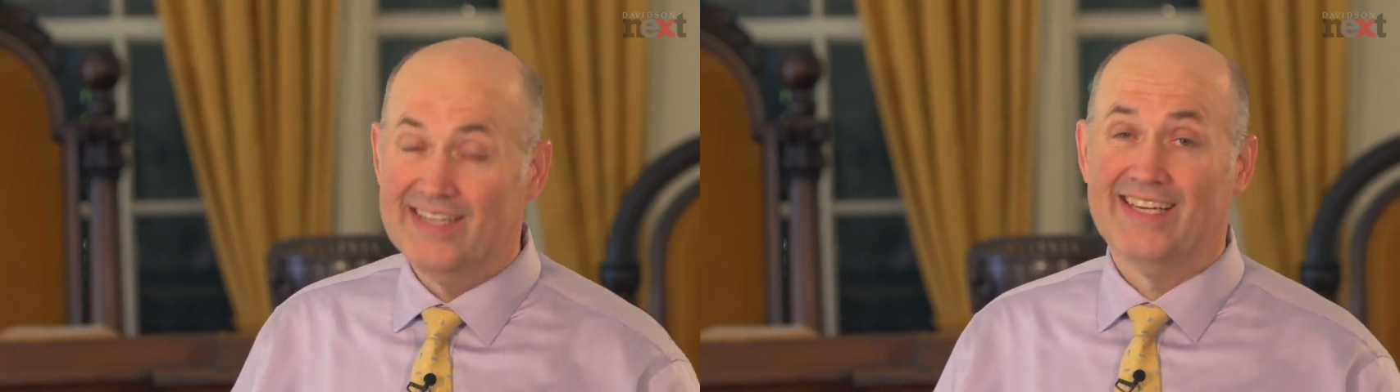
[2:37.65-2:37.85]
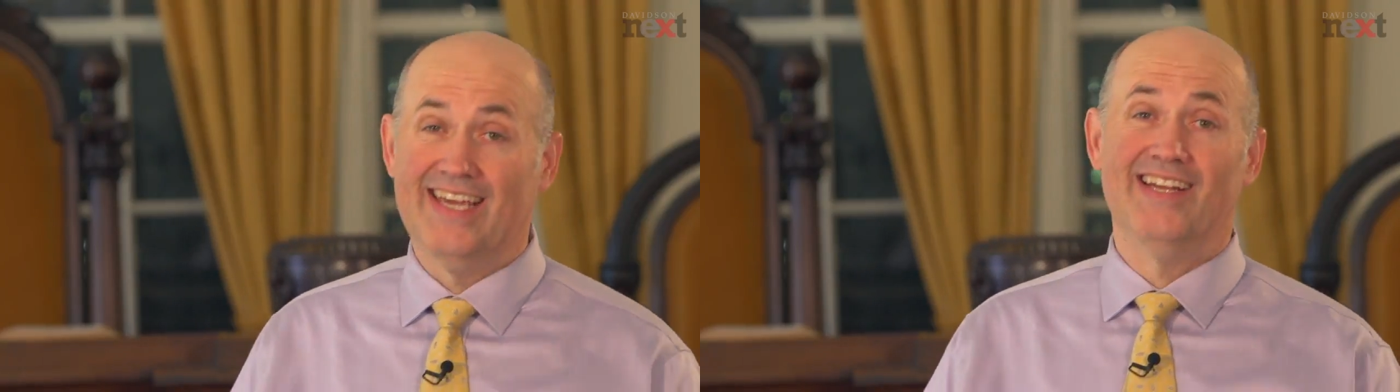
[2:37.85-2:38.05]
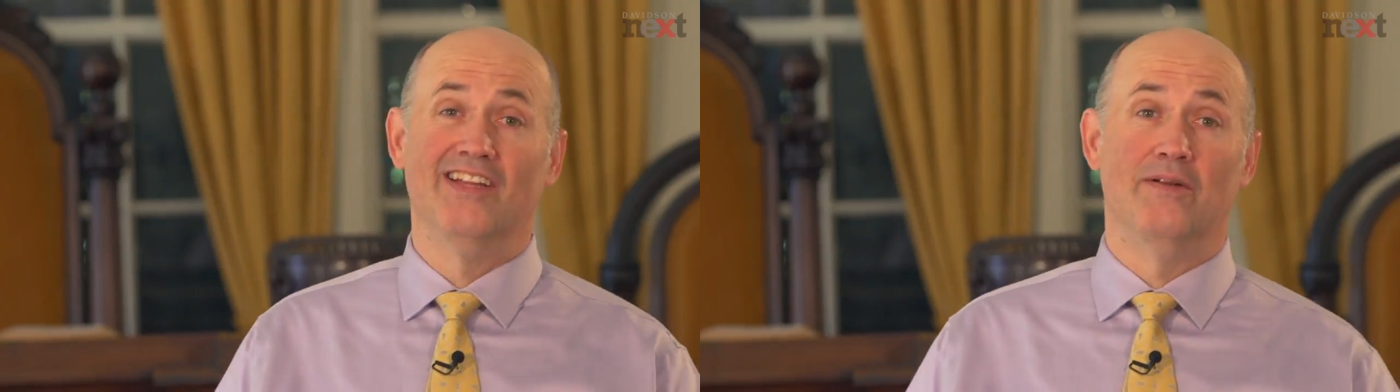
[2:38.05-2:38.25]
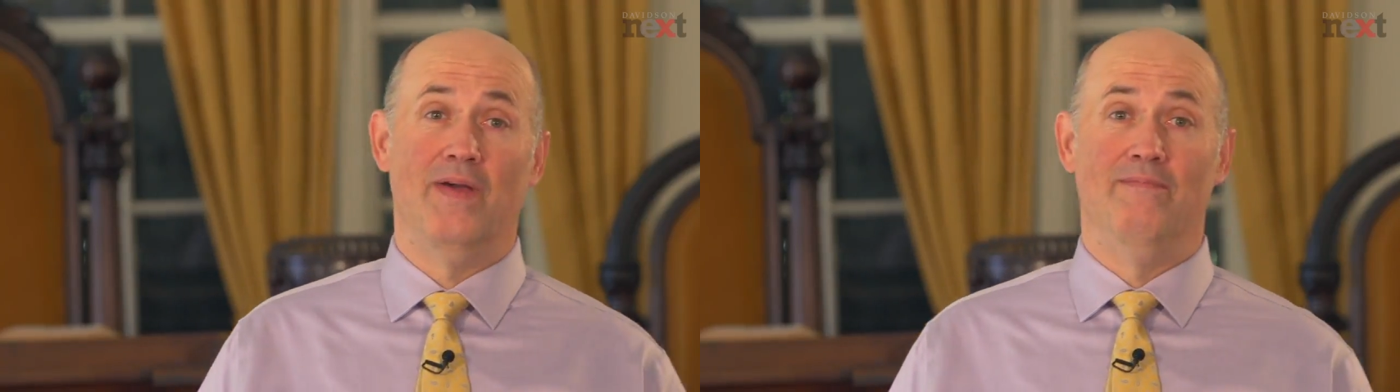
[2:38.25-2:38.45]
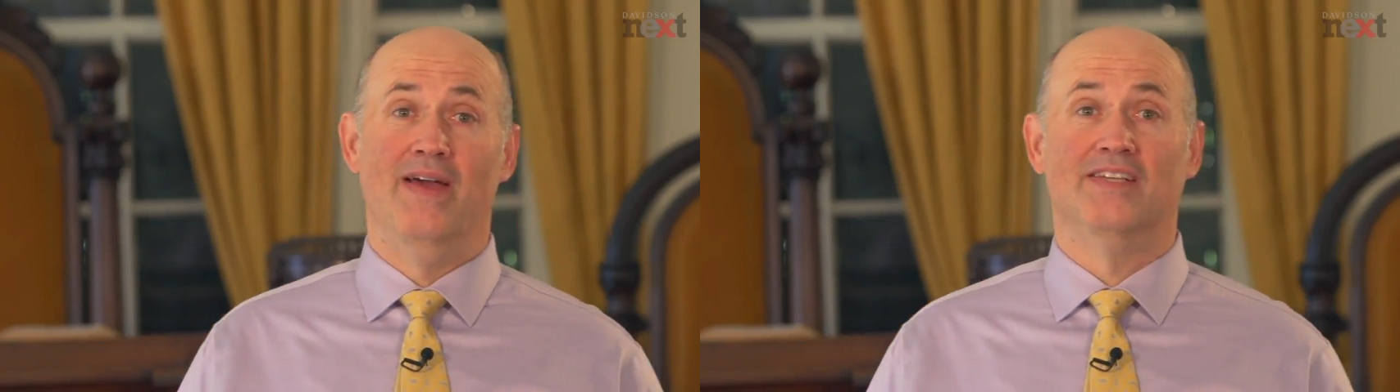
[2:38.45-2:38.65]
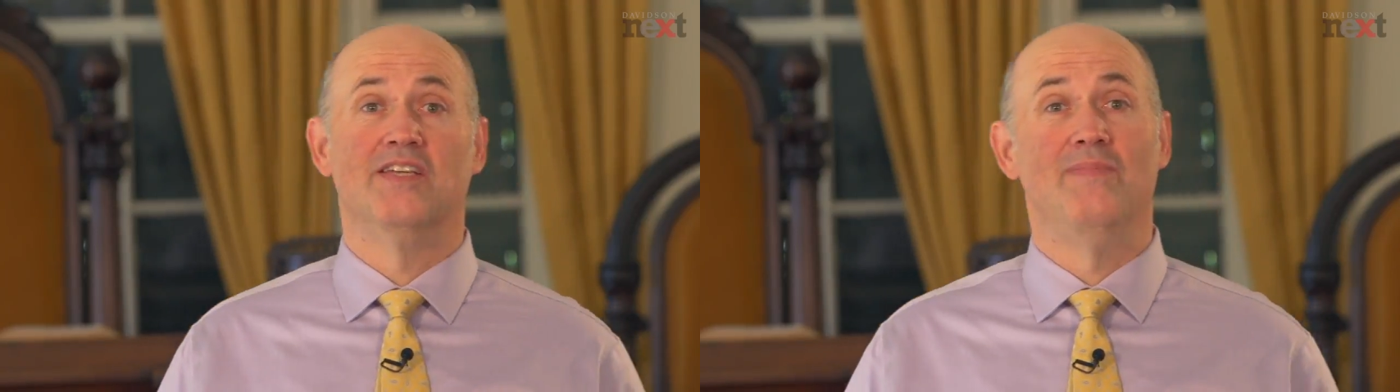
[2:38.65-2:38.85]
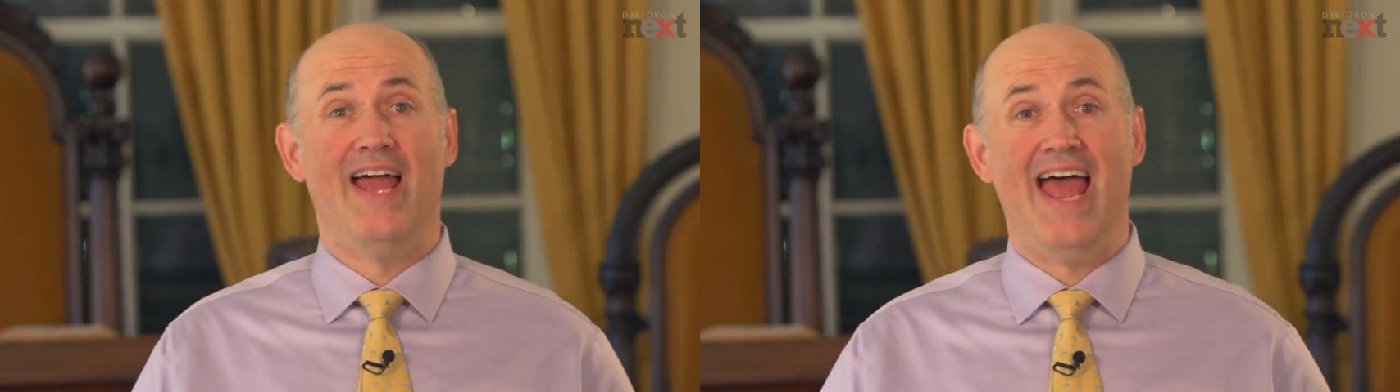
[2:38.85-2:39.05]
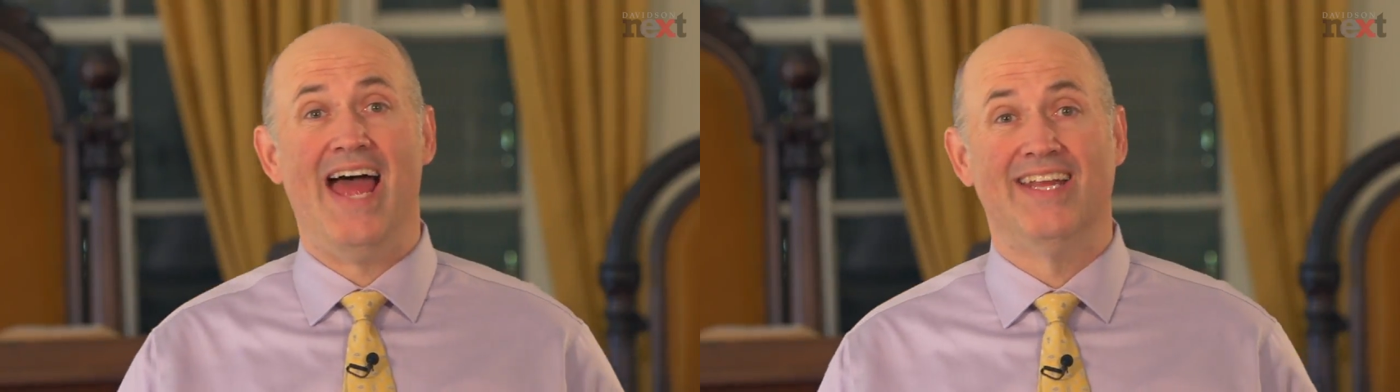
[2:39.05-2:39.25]
get a little bit messy by
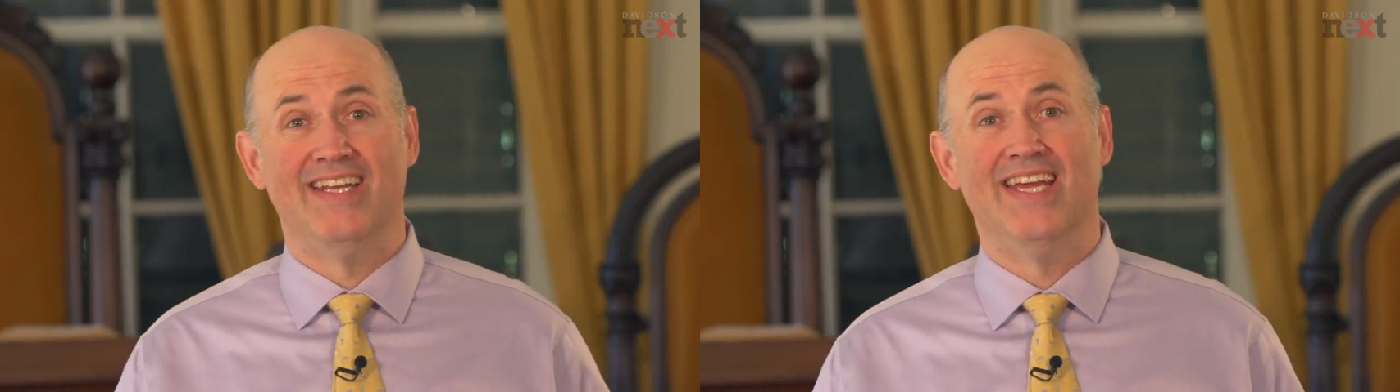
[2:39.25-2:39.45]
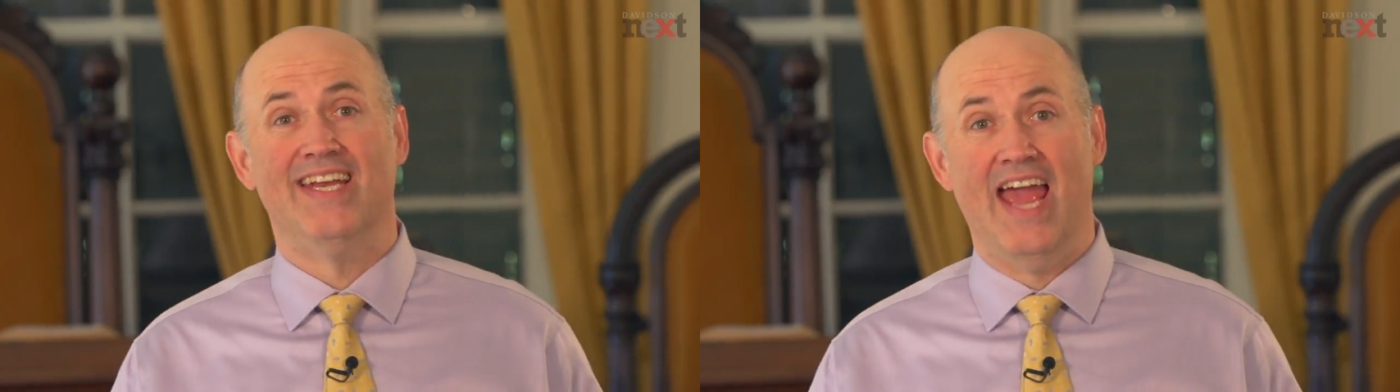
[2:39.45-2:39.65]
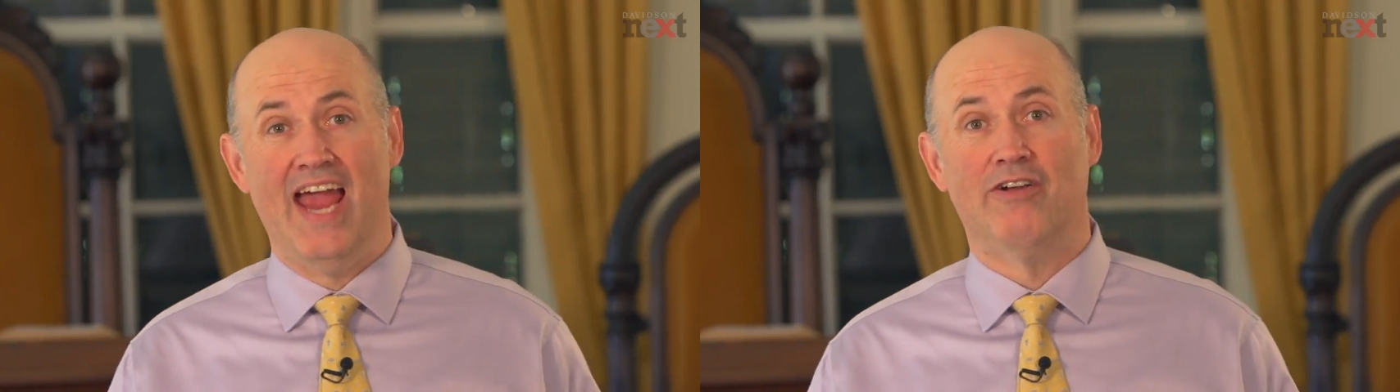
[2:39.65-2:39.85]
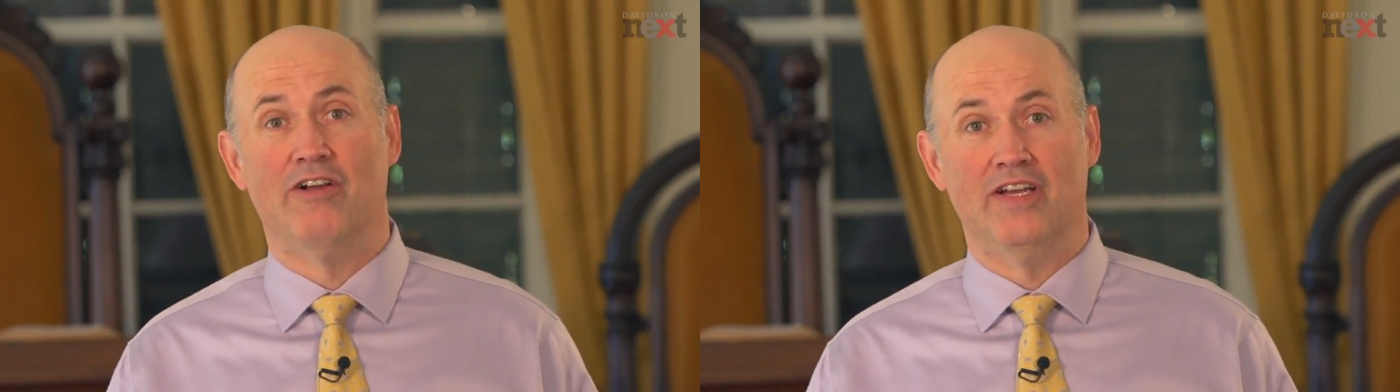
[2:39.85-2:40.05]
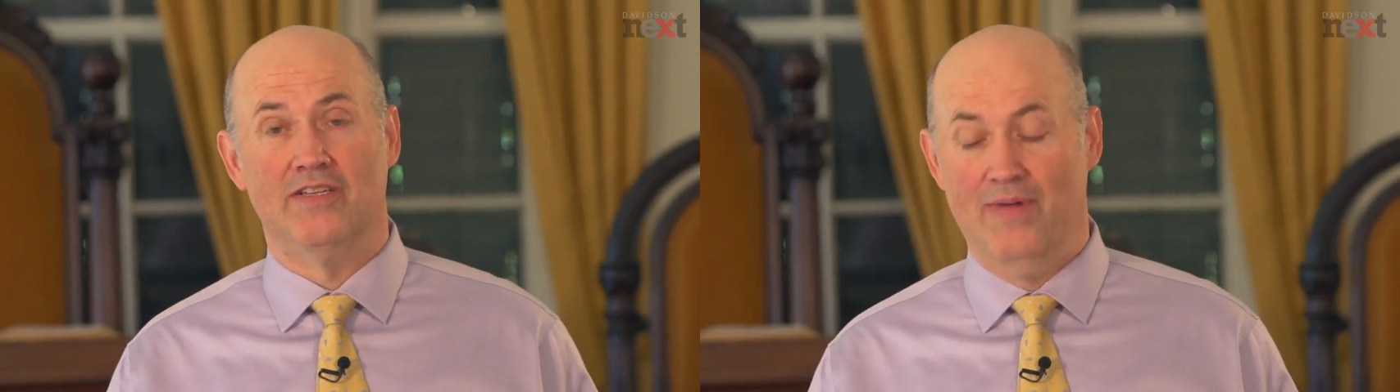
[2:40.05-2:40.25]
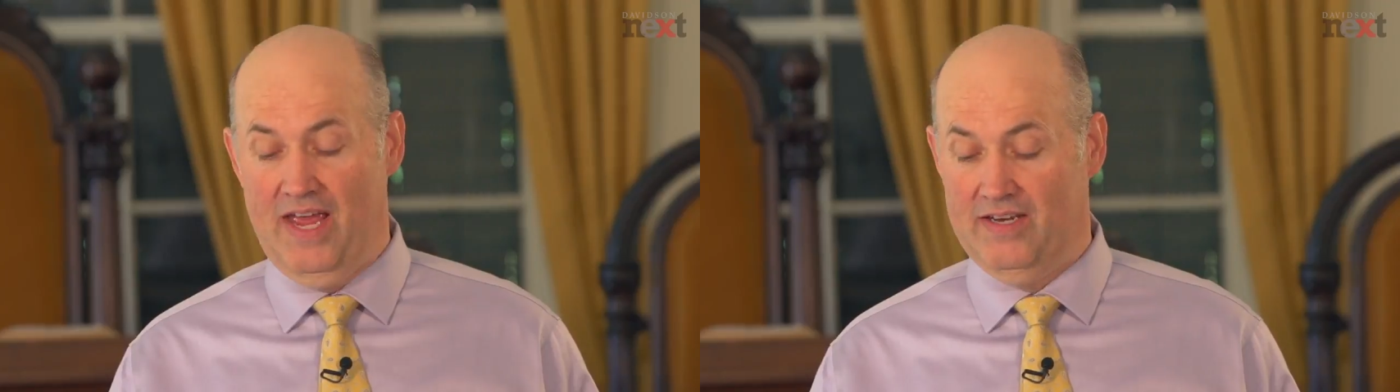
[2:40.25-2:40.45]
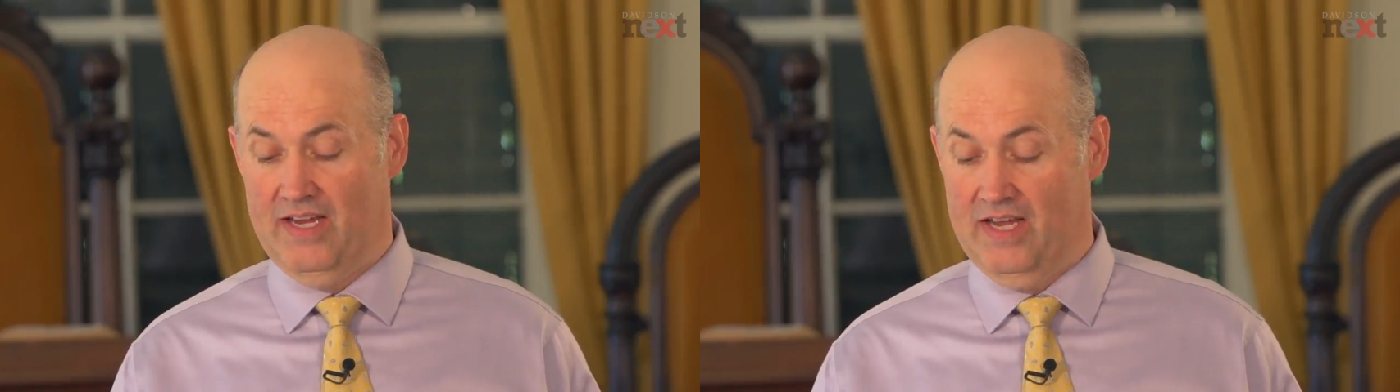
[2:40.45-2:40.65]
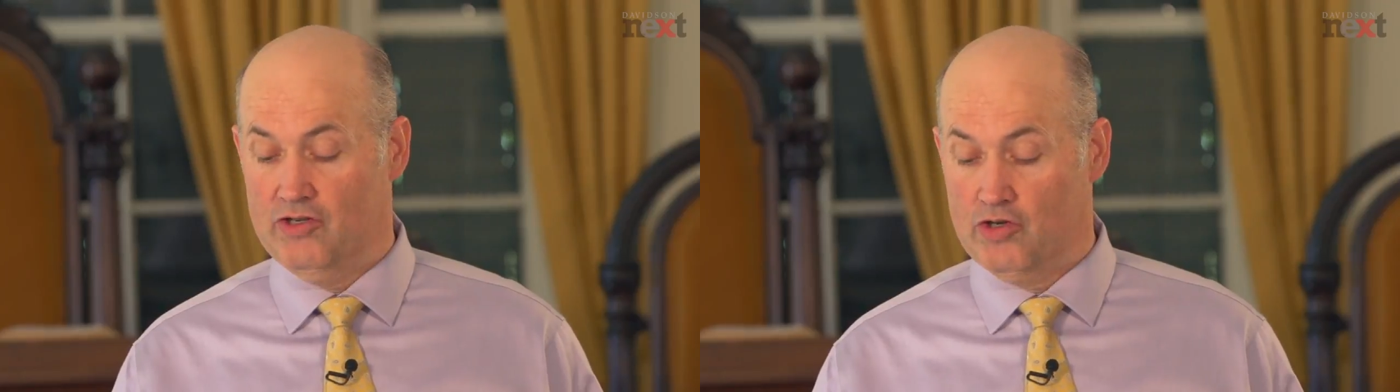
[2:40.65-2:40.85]
adding in aggregate demand and